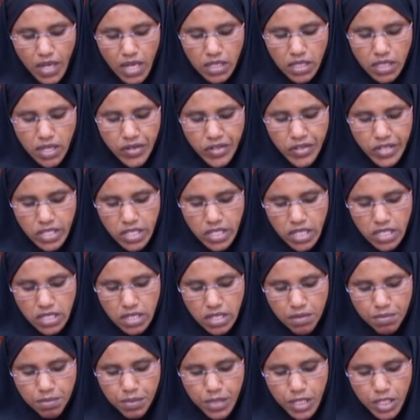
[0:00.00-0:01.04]
the written
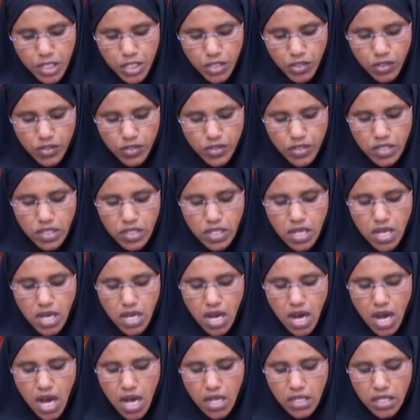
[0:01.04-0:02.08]
submissions
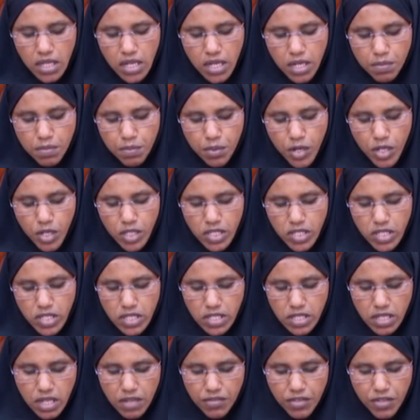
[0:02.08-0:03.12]
and the reports
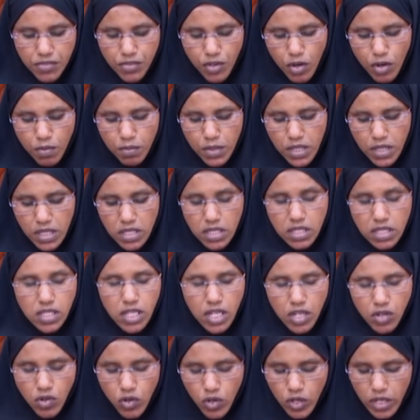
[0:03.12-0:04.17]
received from these
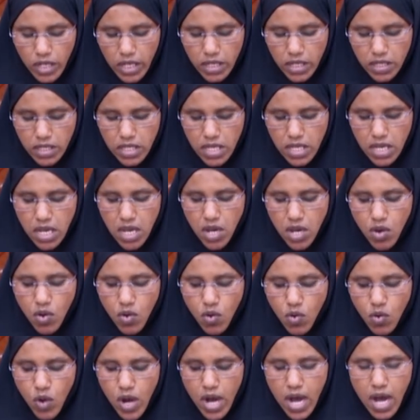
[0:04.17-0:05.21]
stakeholders
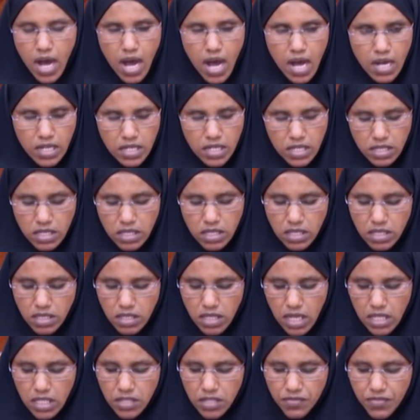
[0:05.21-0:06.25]
were
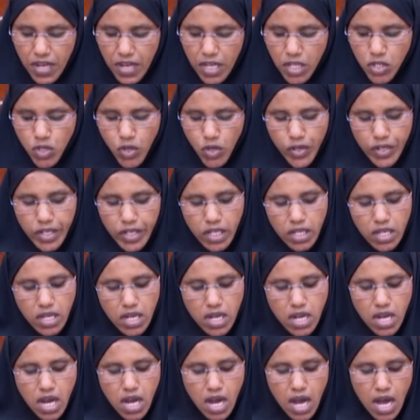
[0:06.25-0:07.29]
unsatisfactory
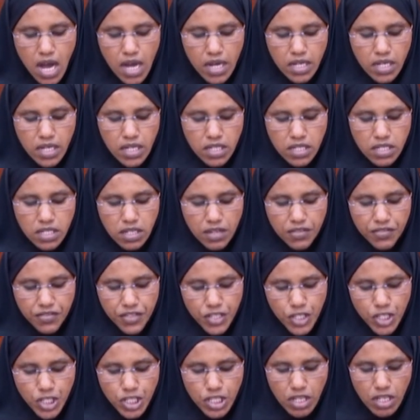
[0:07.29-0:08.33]
and
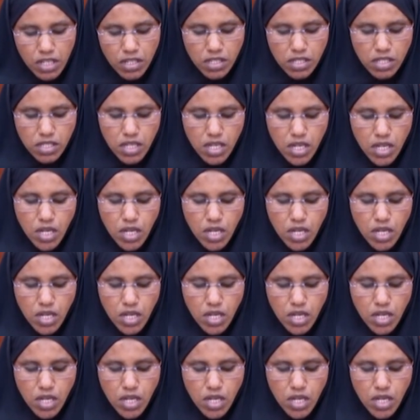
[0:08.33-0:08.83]
insufficient.